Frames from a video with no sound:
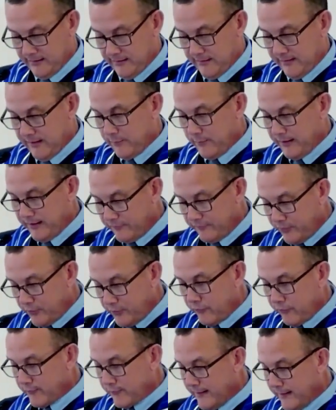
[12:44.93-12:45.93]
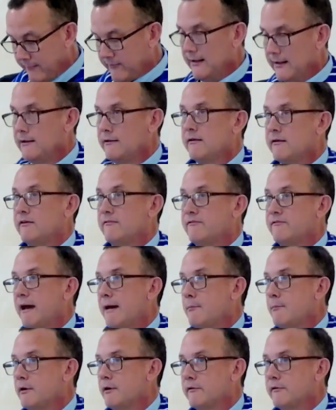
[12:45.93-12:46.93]
they weave new threads into the
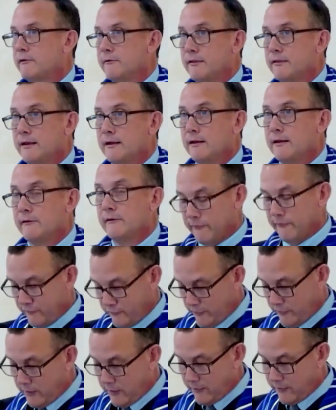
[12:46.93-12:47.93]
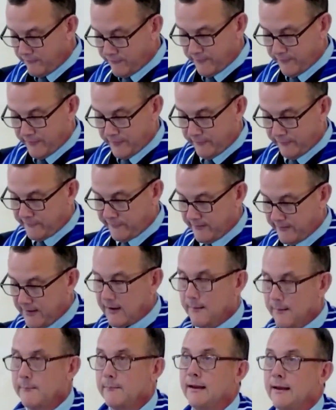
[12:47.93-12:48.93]
fabric so that it is stronger for those to
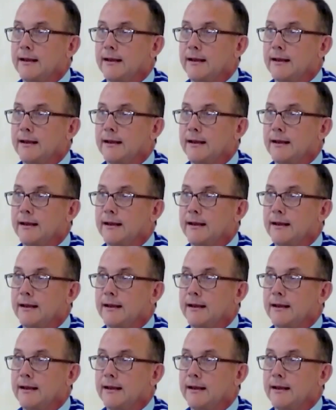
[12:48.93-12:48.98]
come.